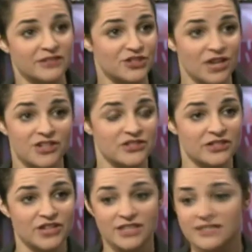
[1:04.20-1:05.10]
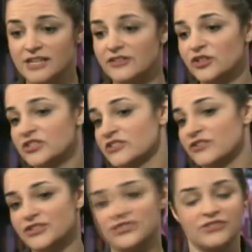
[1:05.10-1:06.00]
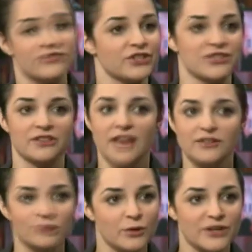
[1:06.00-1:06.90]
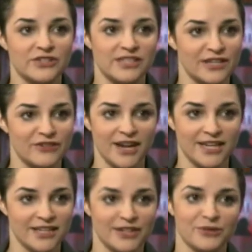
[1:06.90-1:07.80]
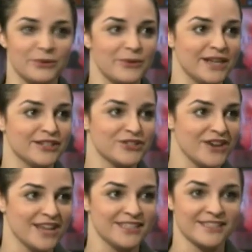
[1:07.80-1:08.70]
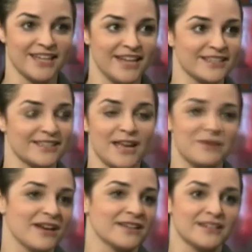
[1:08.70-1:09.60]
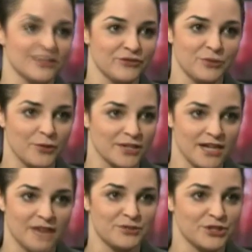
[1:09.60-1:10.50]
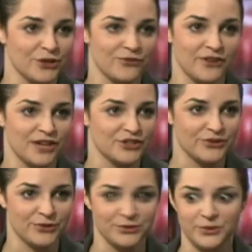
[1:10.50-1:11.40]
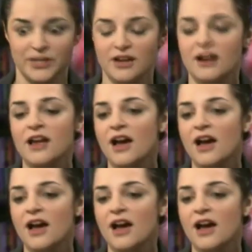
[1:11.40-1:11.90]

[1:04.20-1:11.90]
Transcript: the judge. The judge said, listen, there's a lot of lawyers sitting right here. We're ready to try this case, and I'm not going to give you more time to go find your own lawyer.